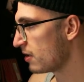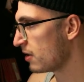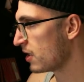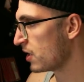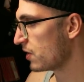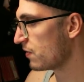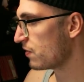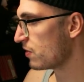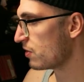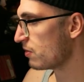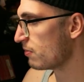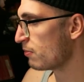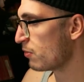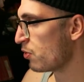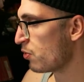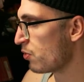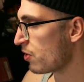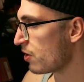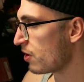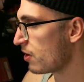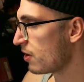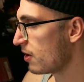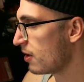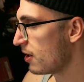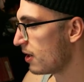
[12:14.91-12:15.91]
even
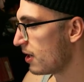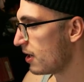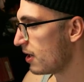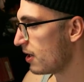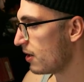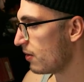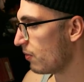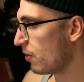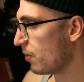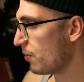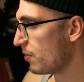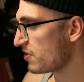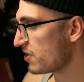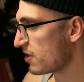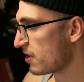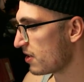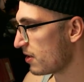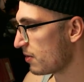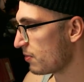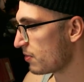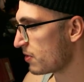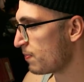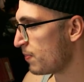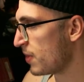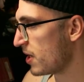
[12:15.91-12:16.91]
more. What was it?
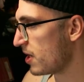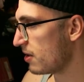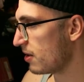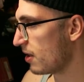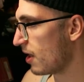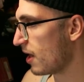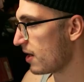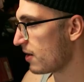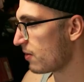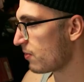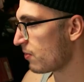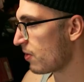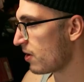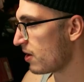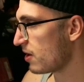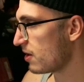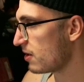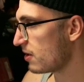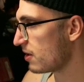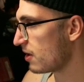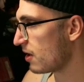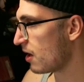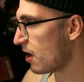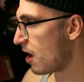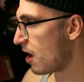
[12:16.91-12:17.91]
It was pin light, right?